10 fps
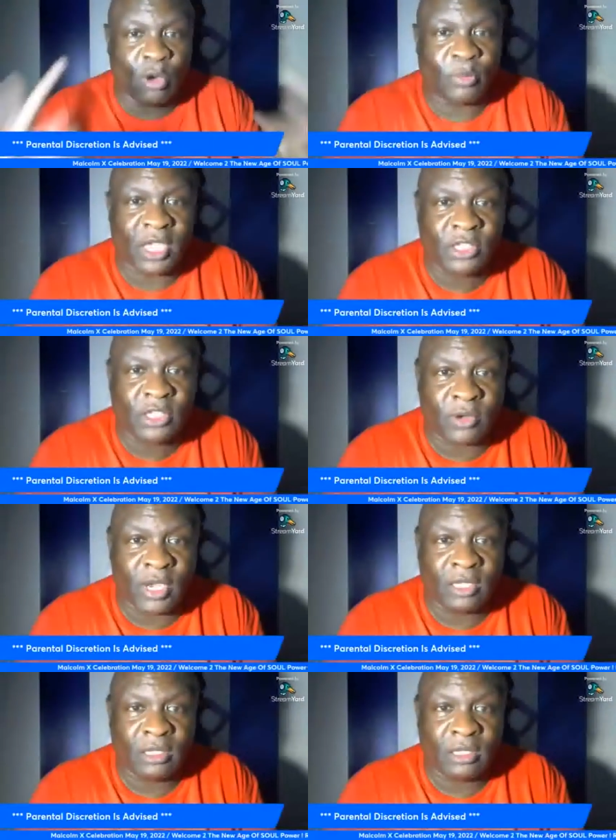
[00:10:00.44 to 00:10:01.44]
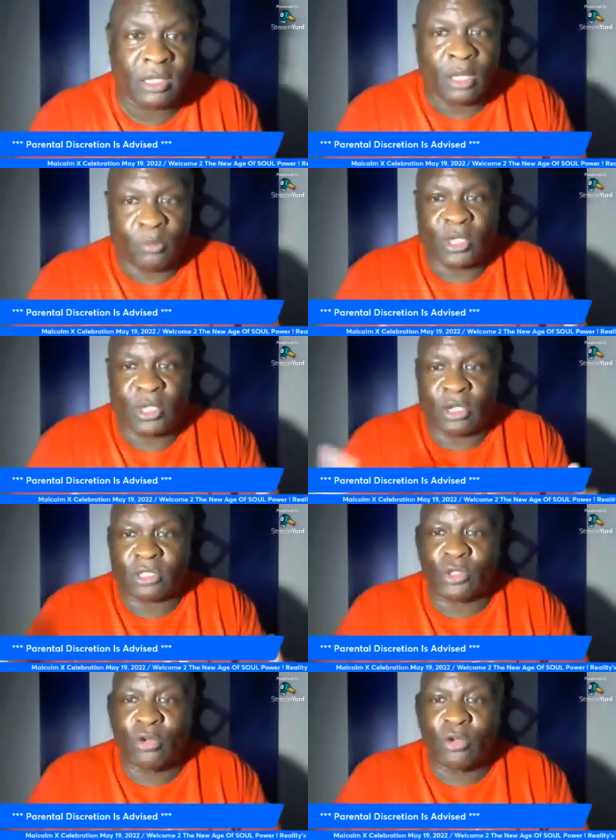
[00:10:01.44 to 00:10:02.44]
won't be integrated
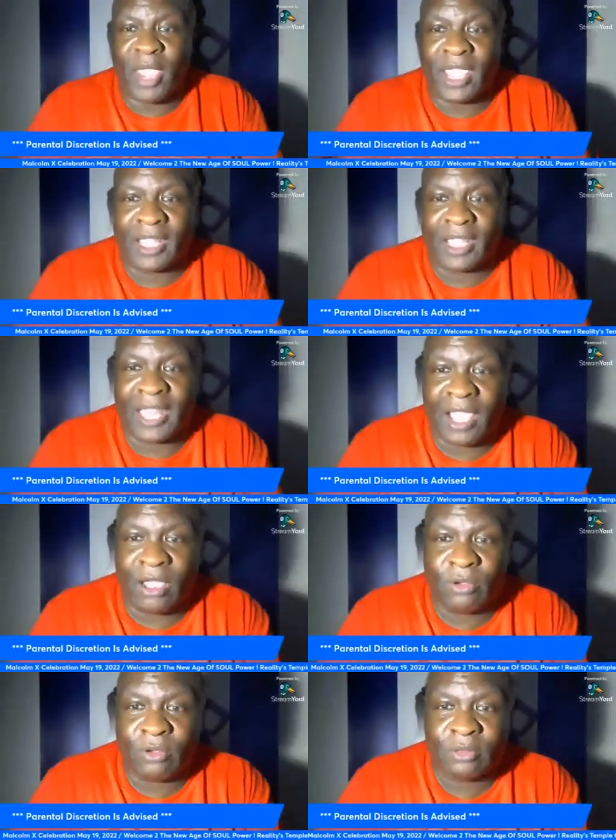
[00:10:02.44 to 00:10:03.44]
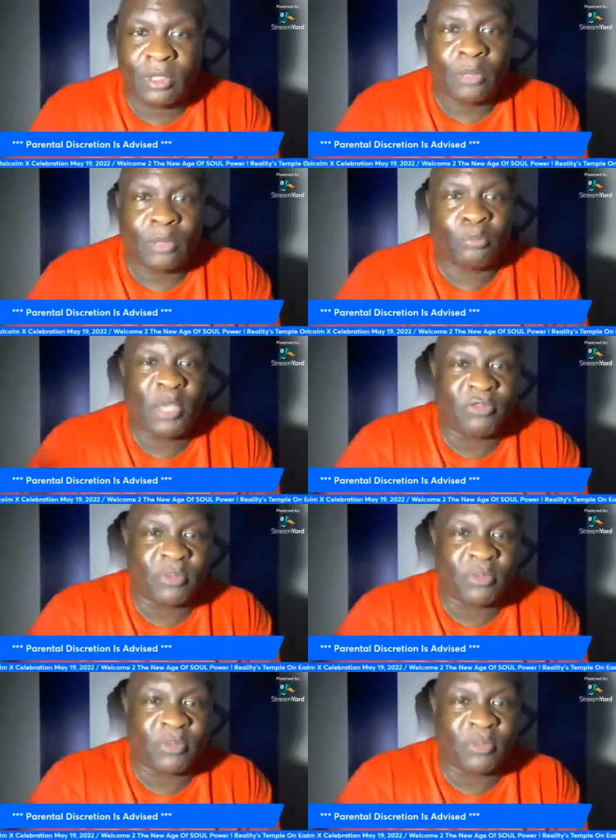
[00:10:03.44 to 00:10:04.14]
because you may allow people